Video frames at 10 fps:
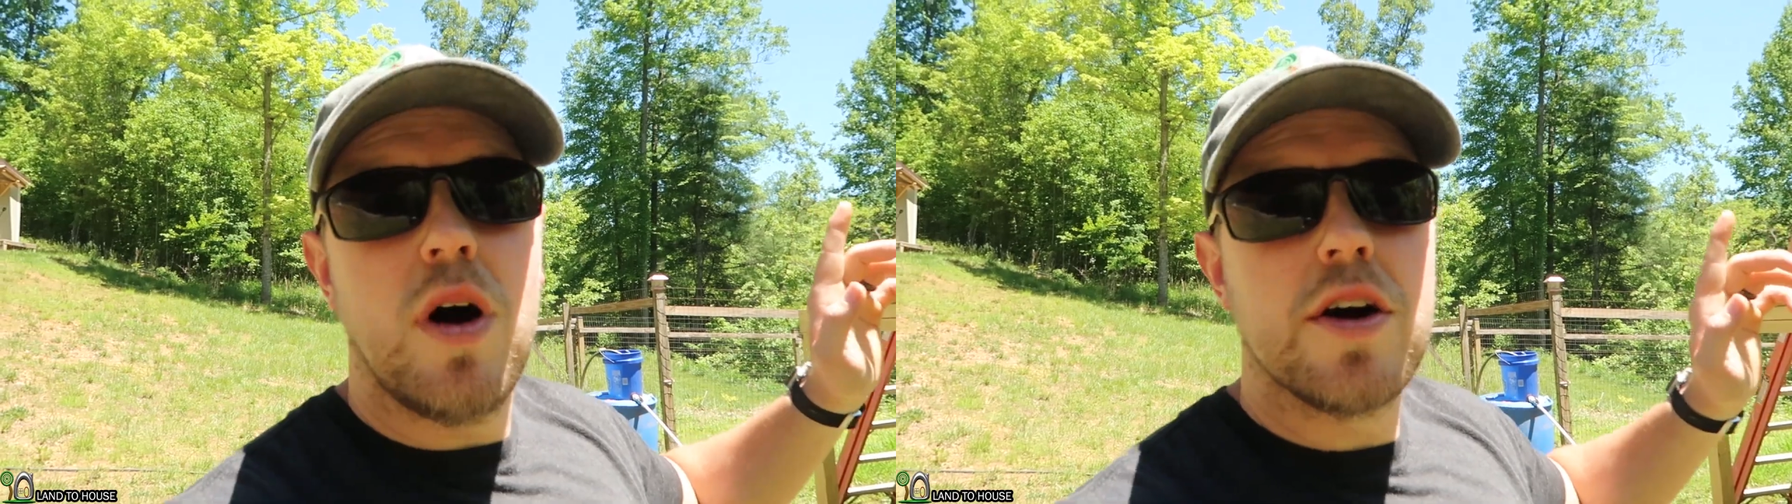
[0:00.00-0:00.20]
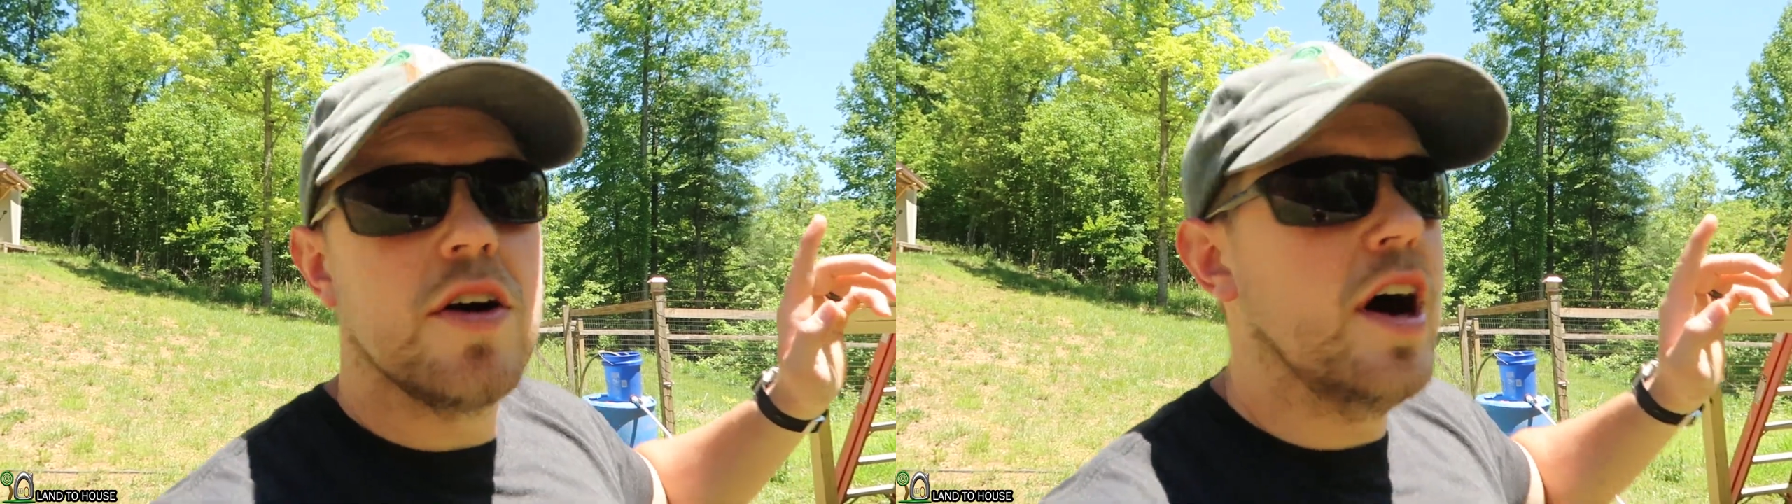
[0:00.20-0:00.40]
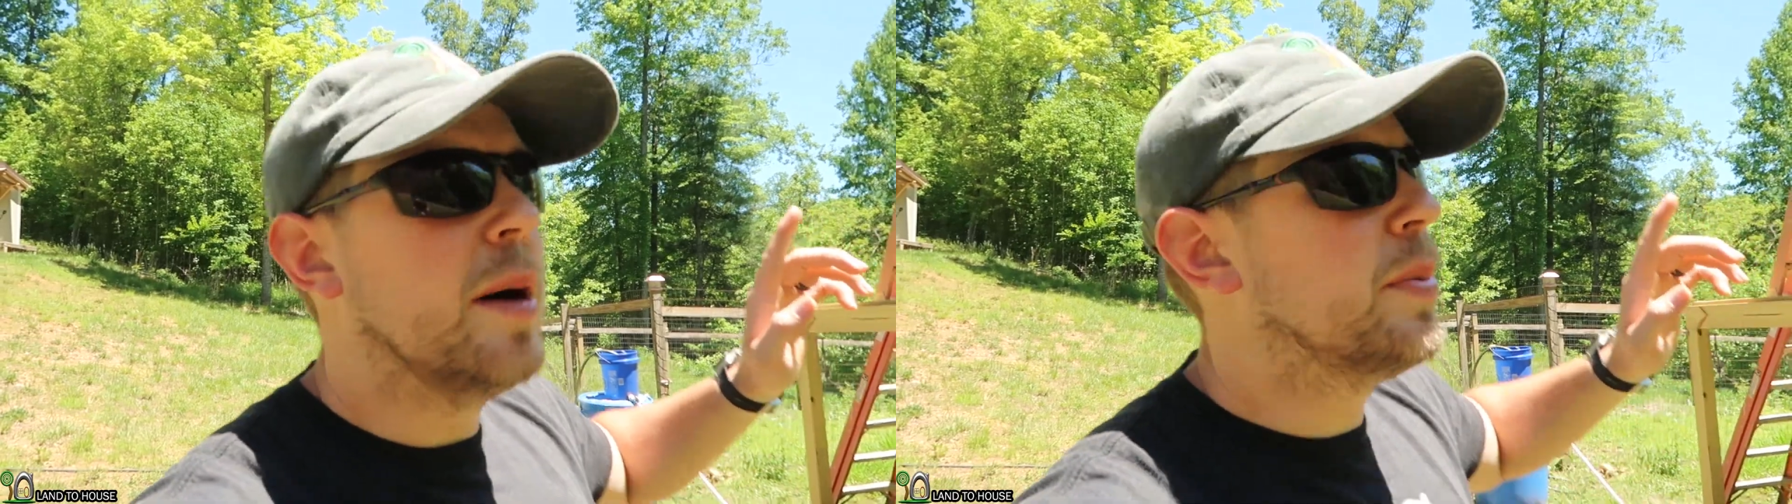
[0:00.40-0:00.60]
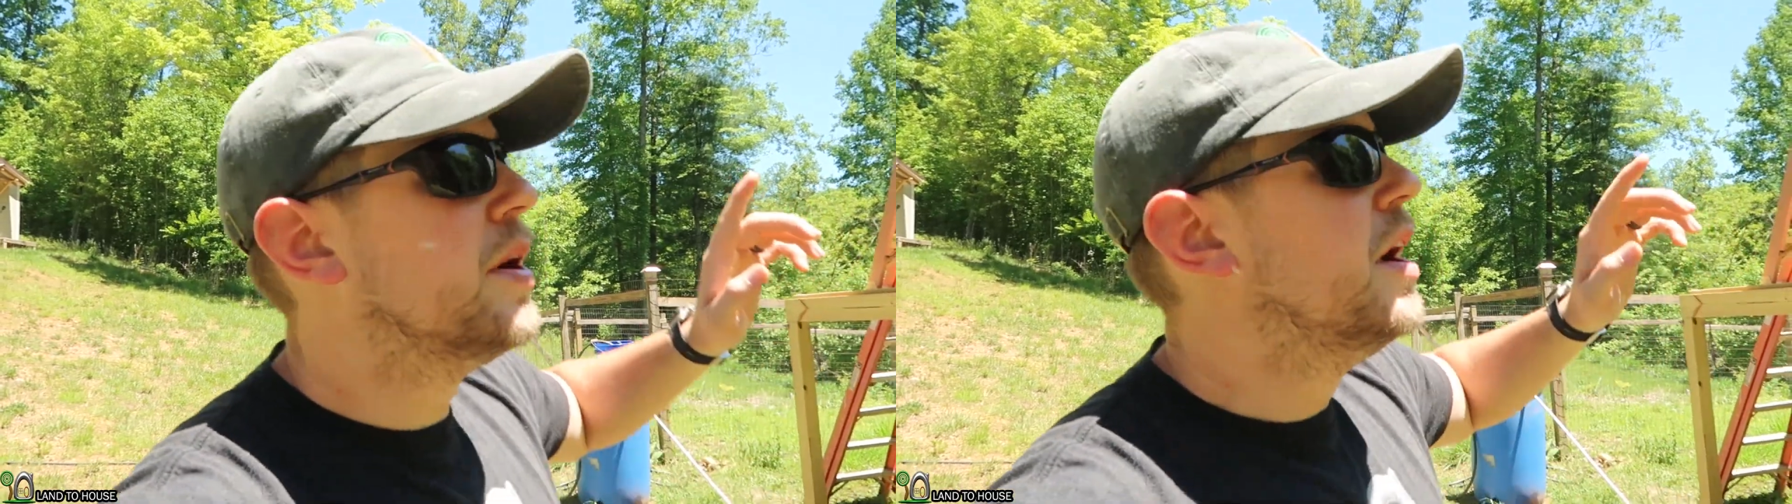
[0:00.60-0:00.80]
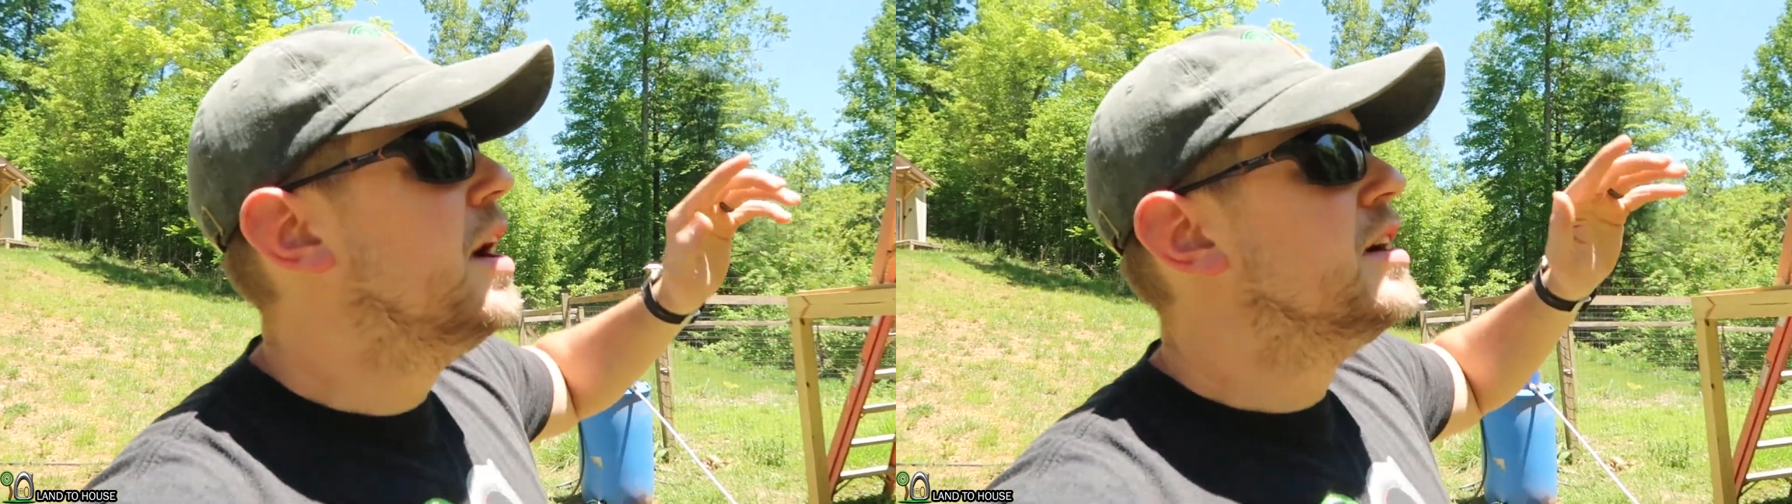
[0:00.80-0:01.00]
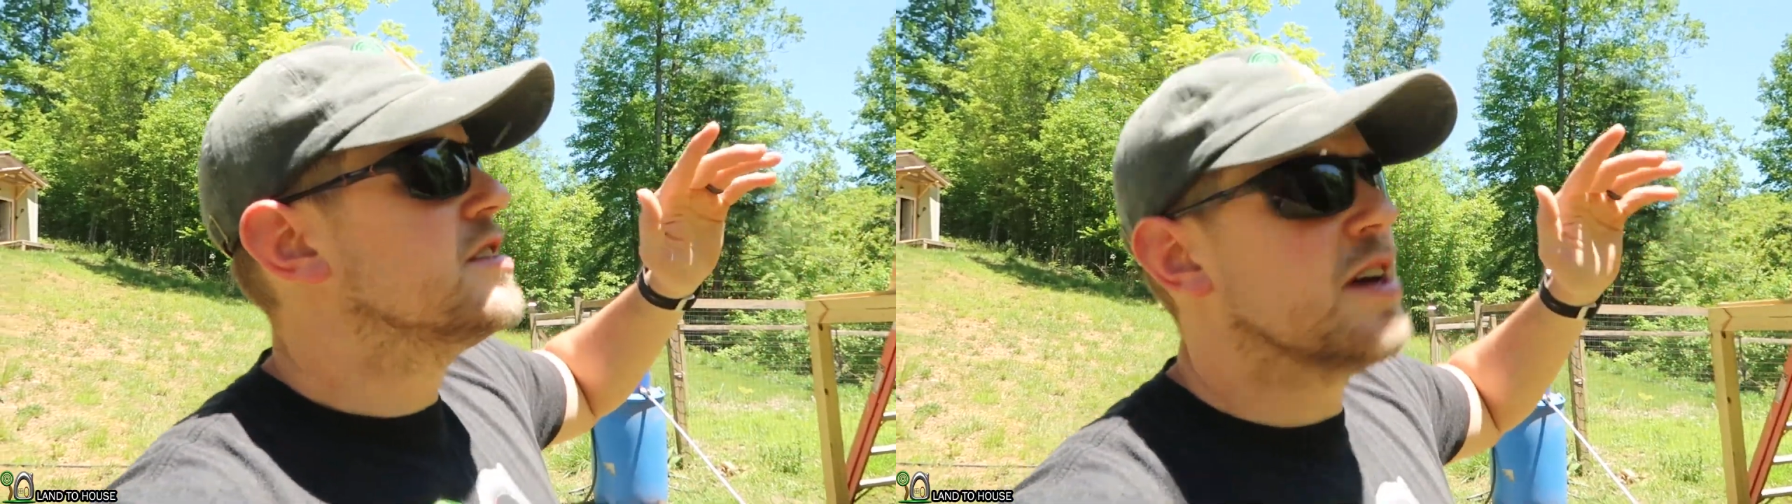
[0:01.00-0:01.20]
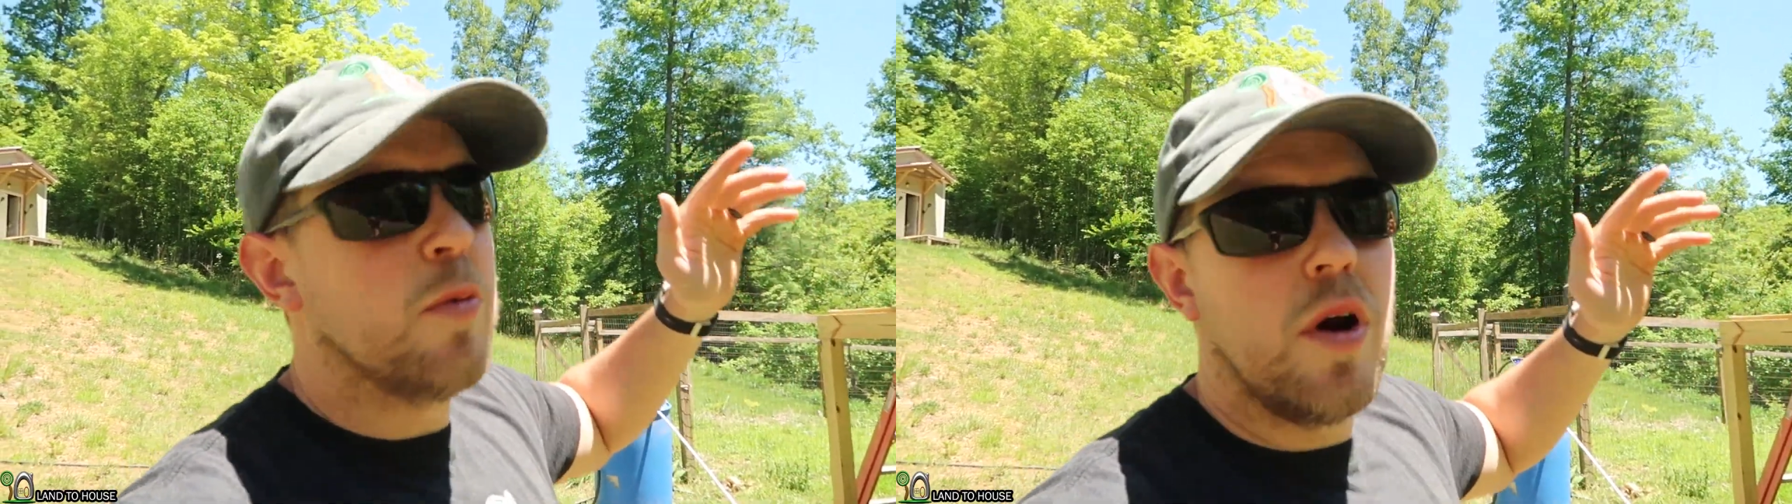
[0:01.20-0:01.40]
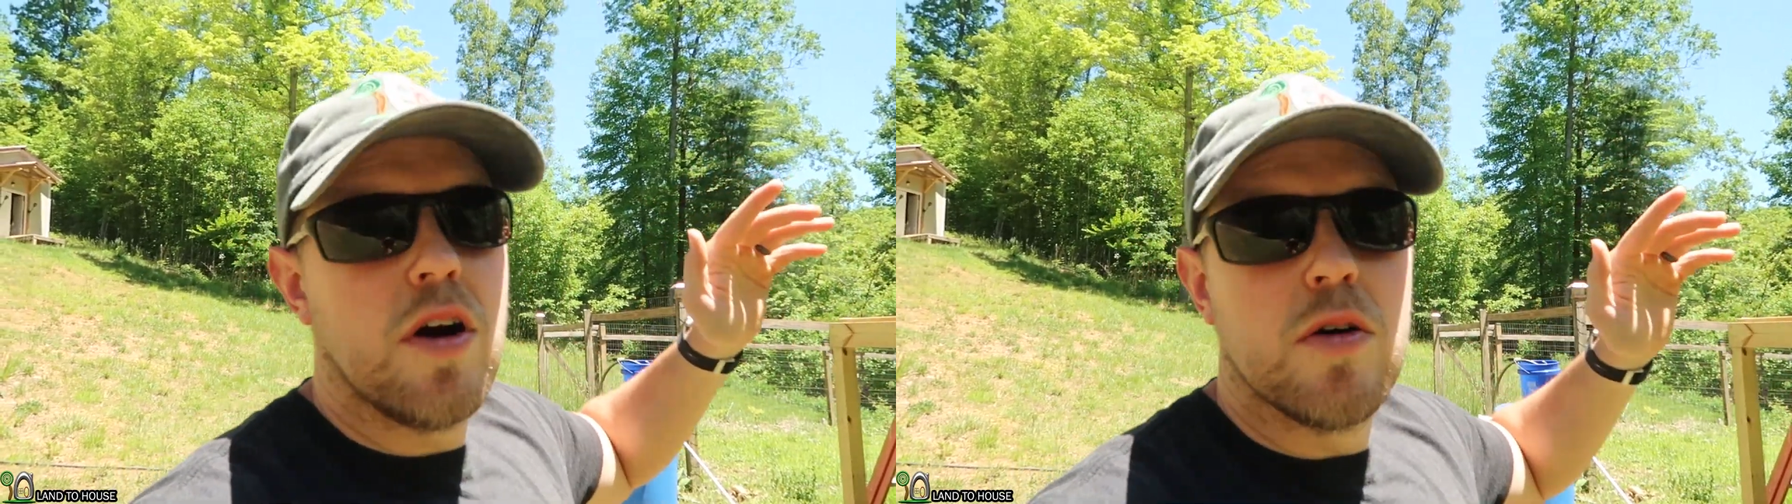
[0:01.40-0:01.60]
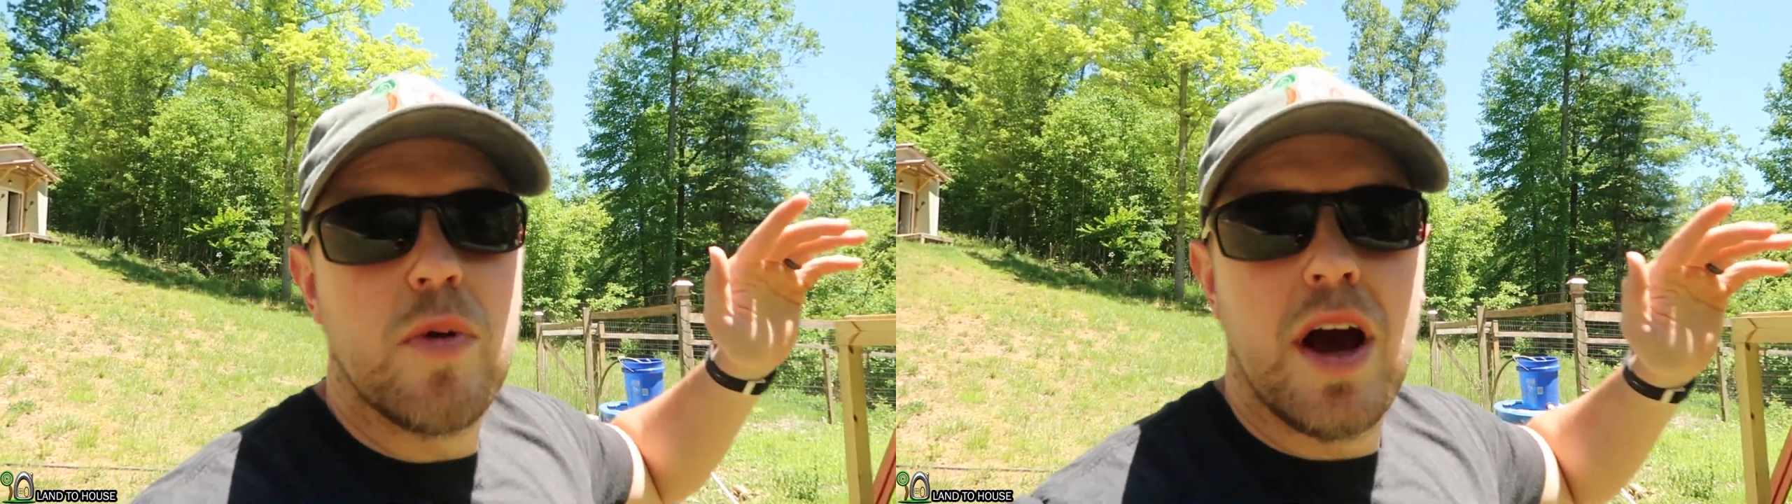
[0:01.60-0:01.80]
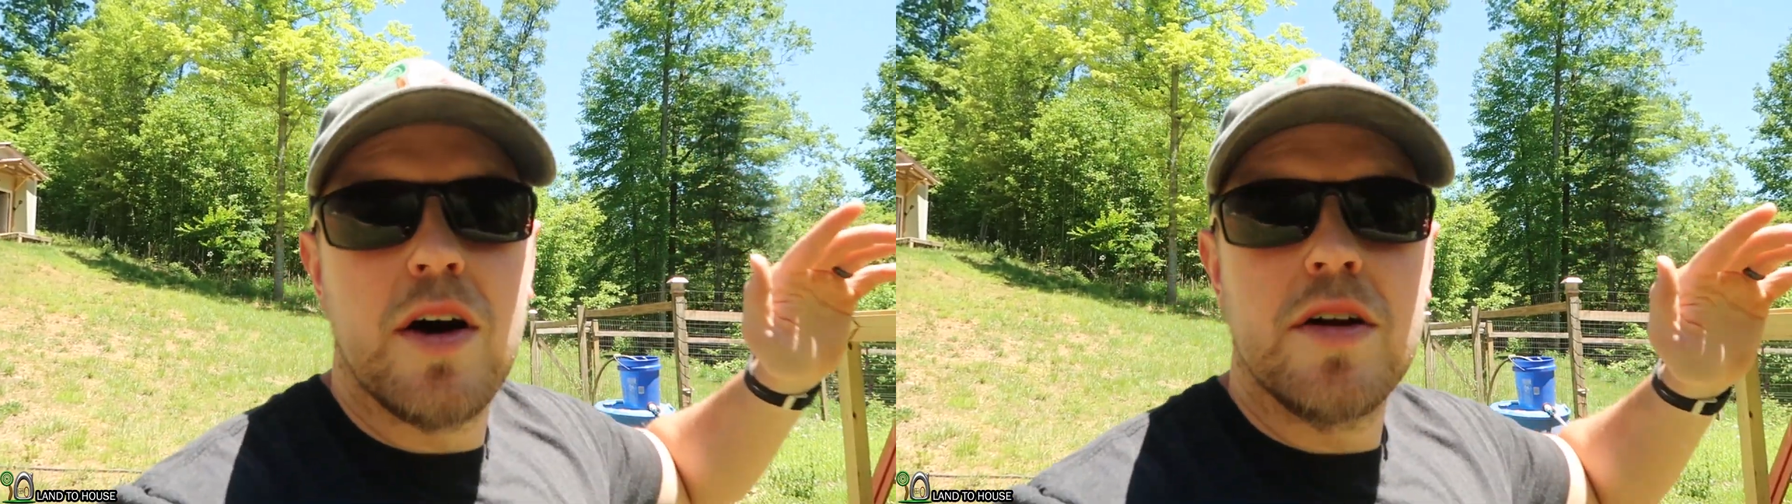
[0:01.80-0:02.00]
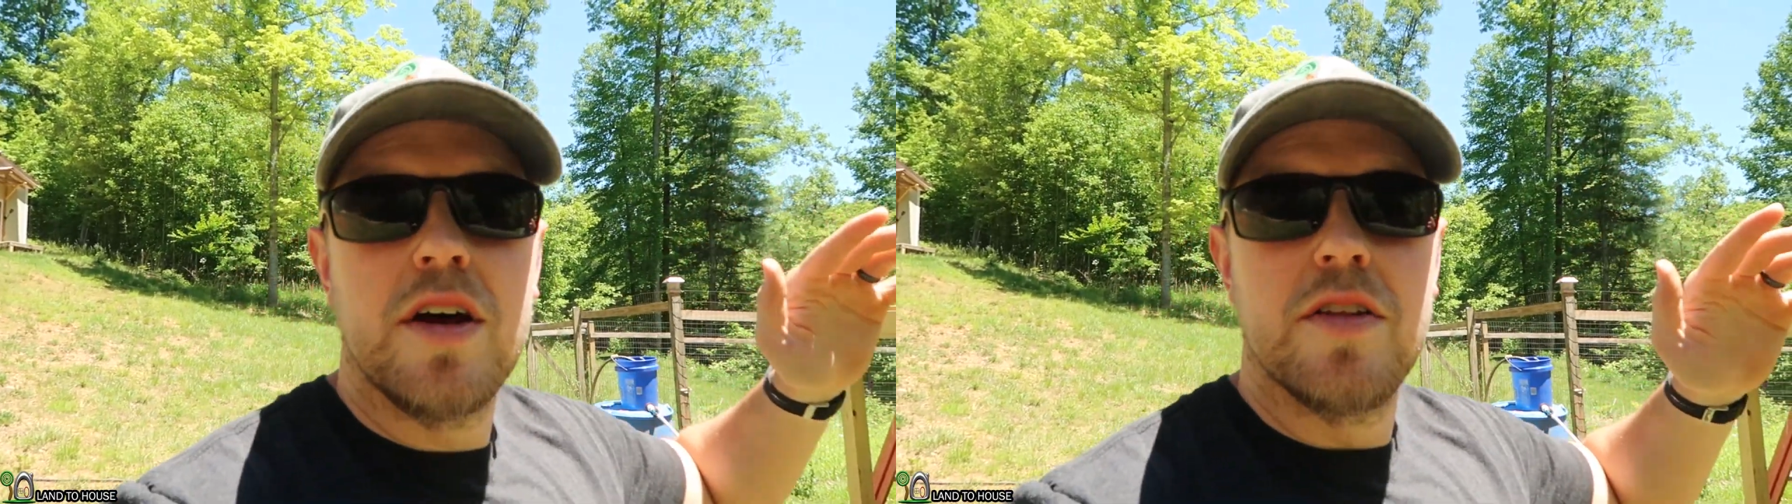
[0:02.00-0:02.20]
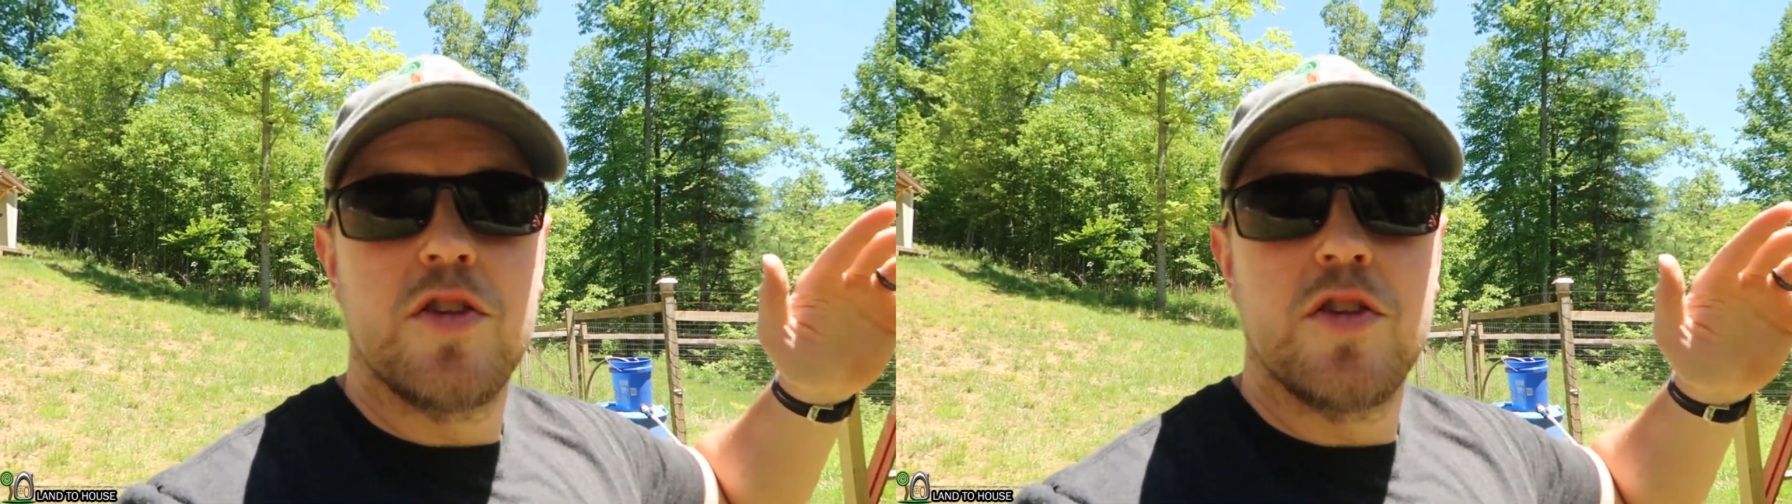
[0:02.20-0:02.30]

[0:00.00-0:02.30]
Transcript: water up somewhere around